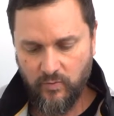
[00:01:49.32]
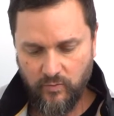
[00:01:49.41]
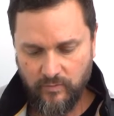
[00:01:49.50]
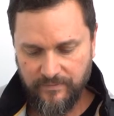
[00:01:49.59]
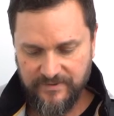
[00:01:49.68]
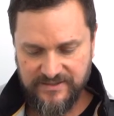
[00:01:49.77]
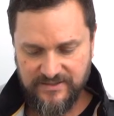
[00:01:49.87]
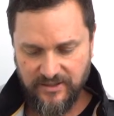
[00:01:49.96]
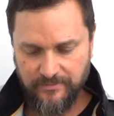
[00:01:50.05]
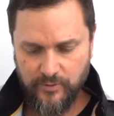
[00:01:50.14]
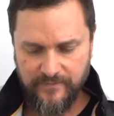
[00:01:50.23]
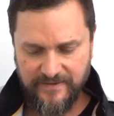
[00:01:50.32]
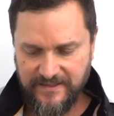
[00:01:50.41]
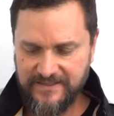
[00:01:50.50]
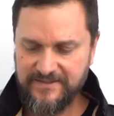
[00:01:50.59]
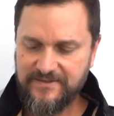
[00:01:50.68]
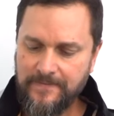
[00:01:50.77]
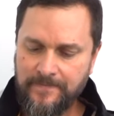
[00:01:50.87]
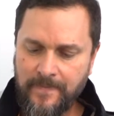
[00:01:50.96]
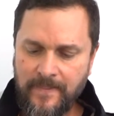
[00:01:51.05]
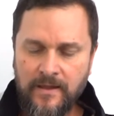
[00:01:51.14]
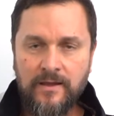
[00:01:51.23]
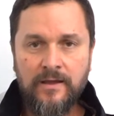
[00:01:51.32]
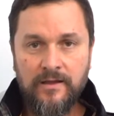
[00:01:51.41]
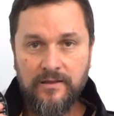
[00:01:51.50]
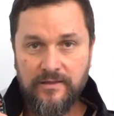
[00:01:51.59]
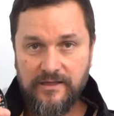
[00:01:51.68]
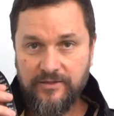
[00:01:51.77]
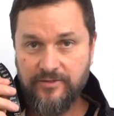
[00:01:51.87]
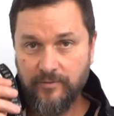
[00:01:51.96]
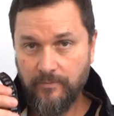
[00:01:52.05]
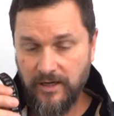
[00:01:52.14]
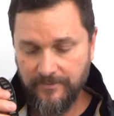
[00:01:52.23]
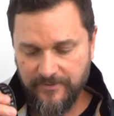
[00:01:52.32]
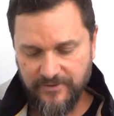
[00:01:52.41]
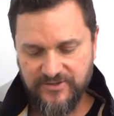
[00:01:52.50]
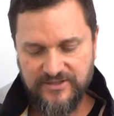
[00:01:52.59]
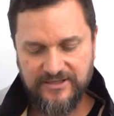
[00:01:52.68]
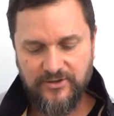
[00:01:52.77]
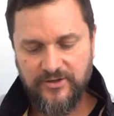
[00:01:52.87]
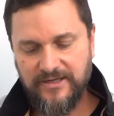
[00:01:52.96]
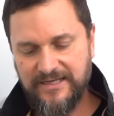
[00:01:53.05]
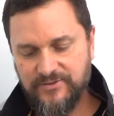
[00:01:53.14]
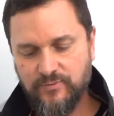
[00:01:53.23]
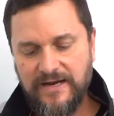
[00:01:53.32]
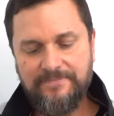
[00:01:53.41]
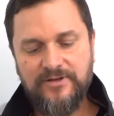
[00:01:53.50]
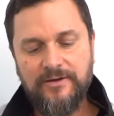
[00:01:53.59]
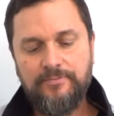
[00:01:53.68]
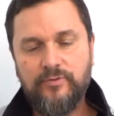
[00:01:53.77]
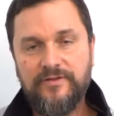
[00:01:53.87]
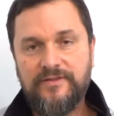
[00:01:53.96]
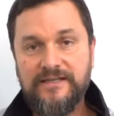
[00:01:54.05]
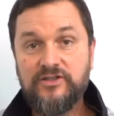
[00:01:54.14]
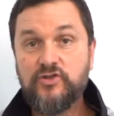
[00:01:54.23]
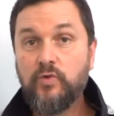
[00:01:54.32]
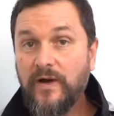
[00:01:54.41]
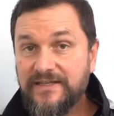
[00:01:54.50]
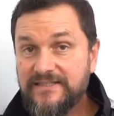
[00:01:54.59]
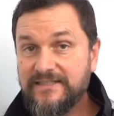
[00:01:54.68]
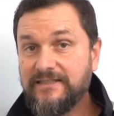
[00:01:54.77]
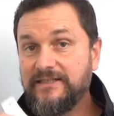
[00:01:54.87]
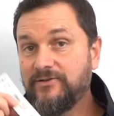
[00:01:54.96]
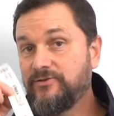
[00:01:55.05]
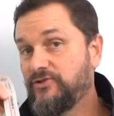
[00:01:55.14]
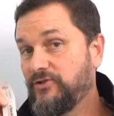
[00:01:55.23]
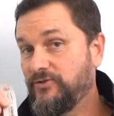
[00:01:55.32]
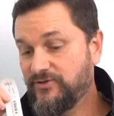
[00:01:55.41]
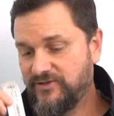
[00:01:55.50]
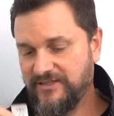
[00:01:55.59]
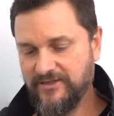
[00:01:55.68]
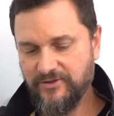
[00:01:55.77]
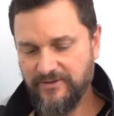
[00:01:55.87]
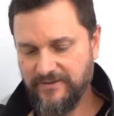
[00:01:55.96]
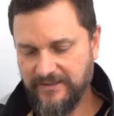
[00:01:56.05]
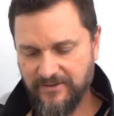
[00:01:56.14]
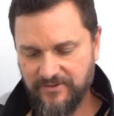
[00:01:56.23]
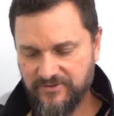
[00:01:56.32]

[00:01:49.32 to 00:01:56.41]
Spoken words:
when we start moving these, the thermometer sticker is wrapped up with the 20-liter Junior sticker in there.